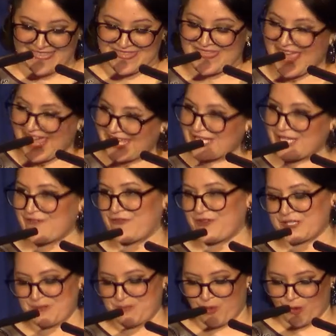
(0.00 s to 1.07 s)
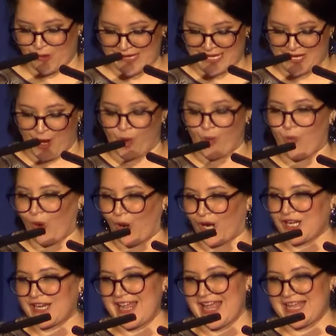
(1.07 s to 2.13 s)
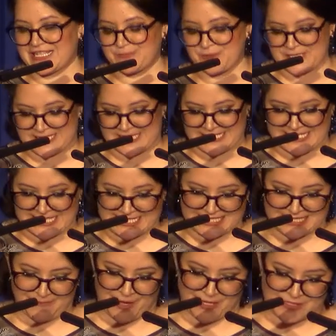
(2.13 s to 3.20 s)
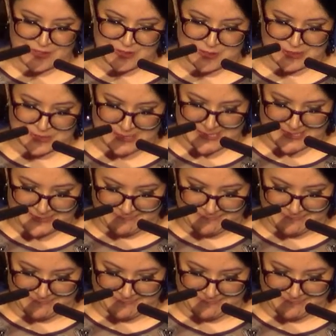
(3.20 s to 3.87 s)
Thank you for supporting our work as presenting sponsors.